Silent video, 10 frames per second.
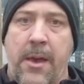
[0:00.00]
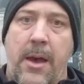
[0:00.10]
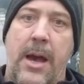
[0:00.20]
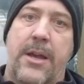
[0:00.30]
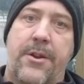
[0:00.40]

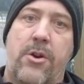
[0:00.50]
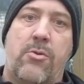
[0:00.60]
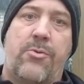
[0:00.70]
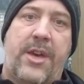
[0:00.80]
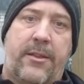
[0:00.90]
I
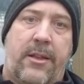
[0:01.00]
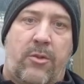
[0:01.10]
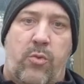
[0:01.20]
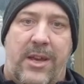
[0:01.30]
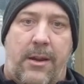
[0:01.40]
know that it
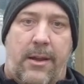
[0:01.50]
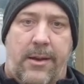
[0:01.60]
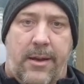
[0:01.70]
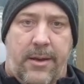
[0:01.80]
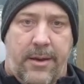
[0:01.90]
will
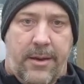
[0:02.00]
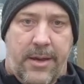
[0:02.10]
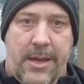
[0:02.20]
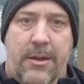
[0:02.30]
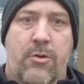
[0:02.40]

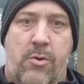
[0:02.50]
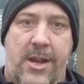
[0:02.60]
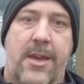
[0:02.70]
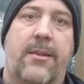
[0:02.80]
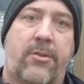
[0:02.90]

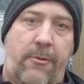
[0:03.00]
increase,